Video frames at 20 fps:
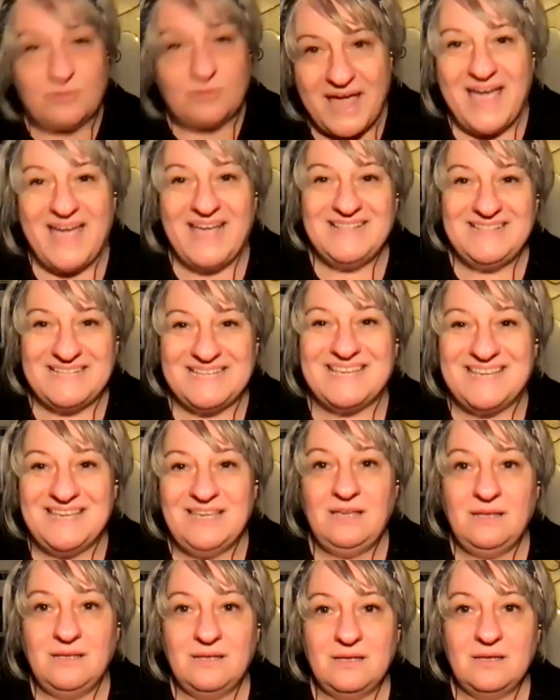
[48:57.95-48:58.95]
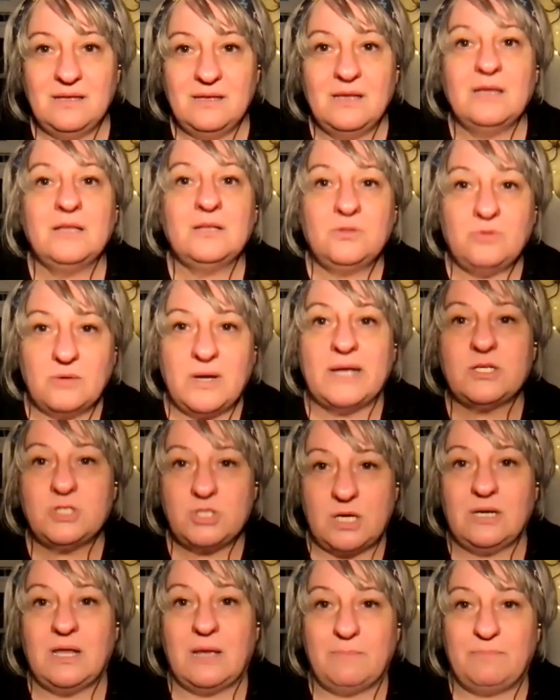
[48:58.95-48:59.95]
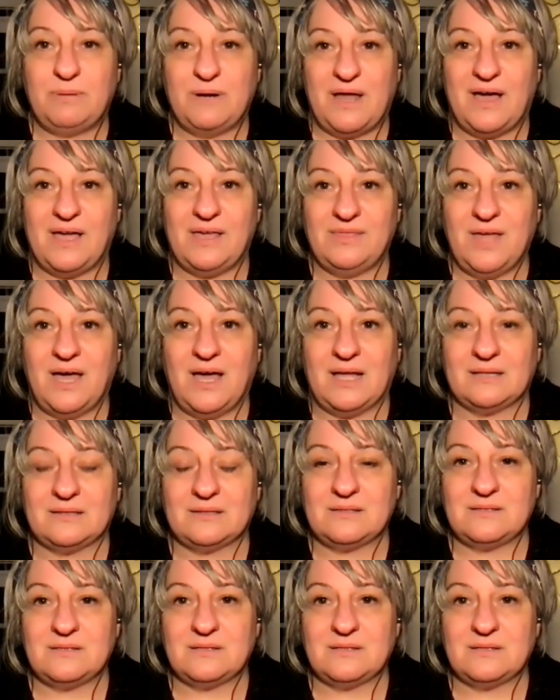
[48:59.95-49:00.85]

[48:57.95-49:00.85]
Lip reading: ready to actually apply that.